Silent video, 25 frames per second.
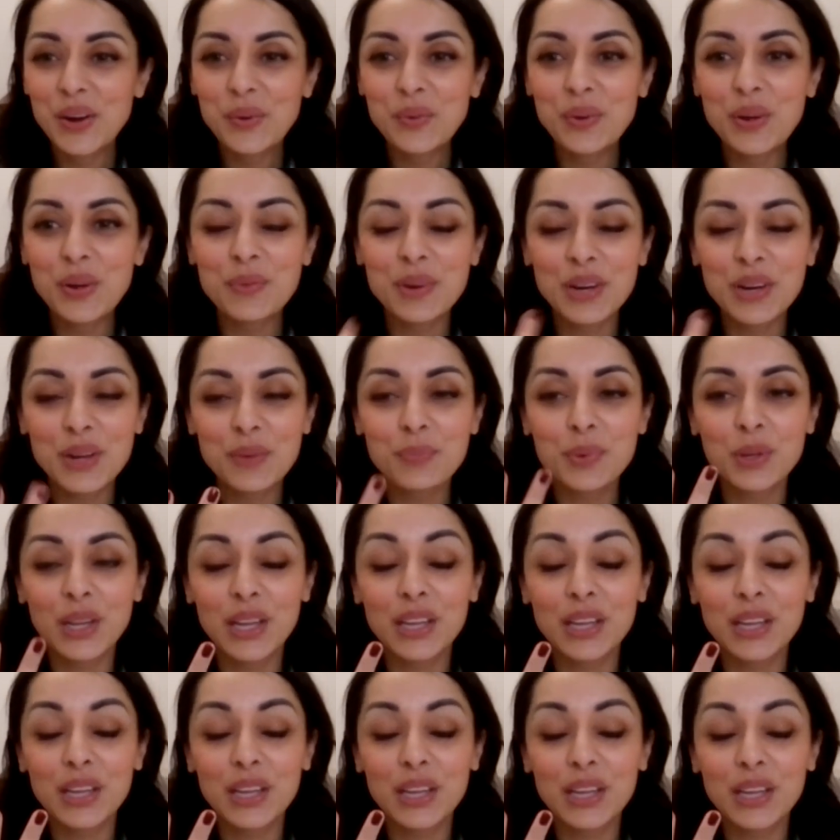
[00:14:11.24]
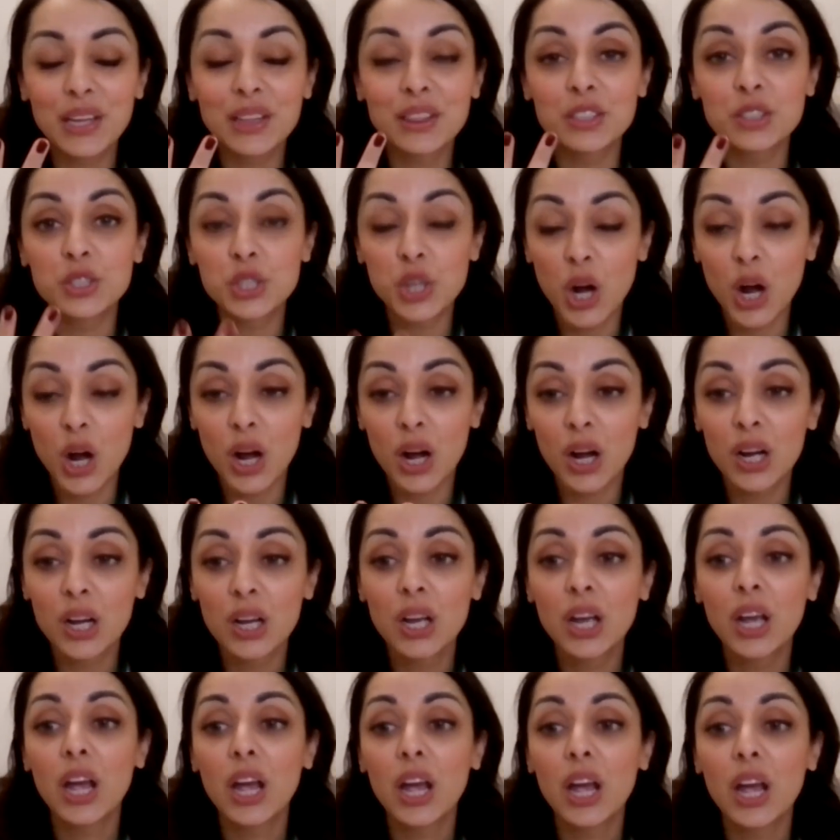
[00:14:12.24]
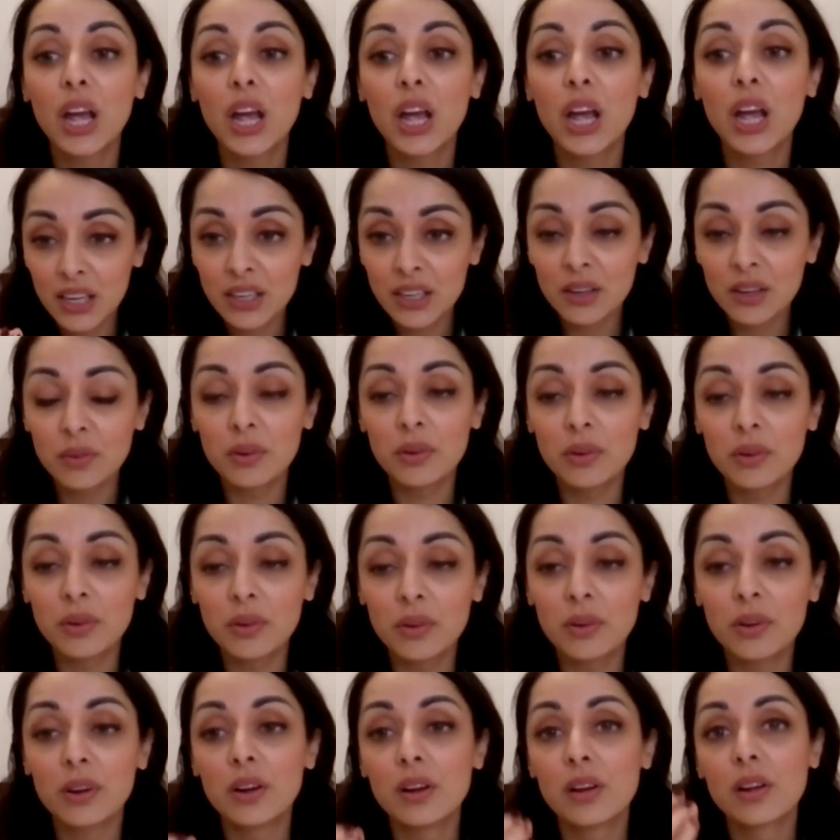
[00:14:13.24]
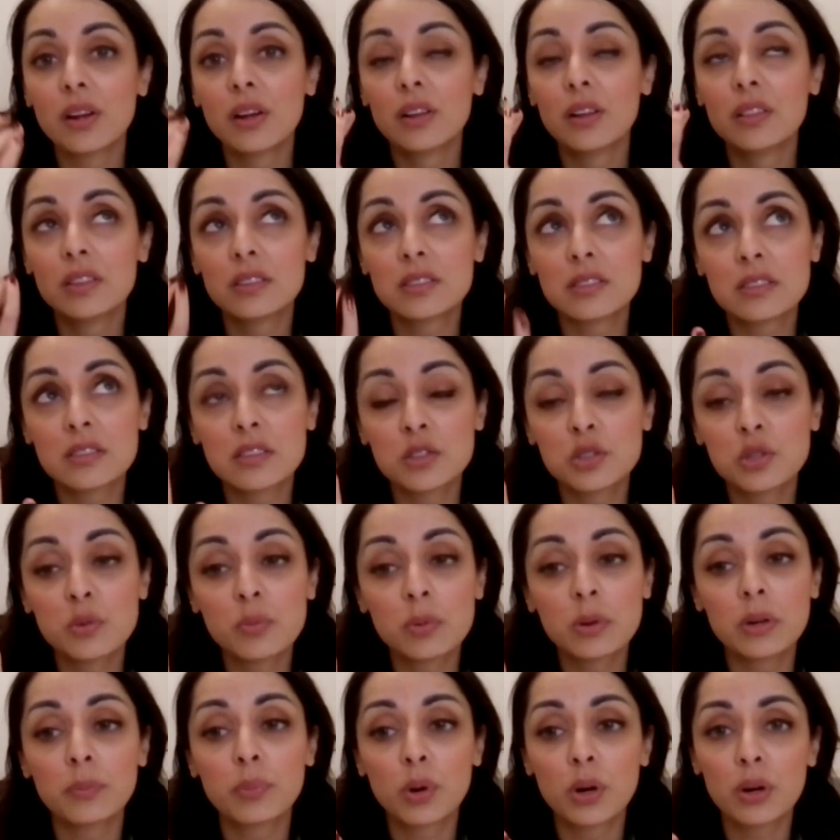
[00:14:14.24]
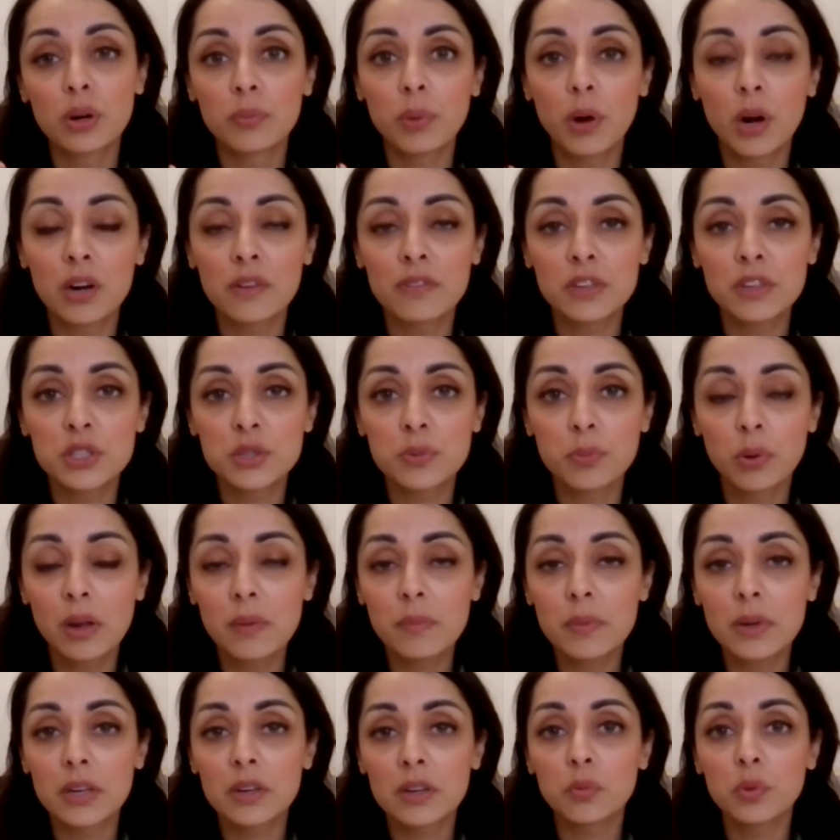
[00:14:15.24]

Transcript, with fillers: manipulate the jaw. And then this is a super important part of each appointment.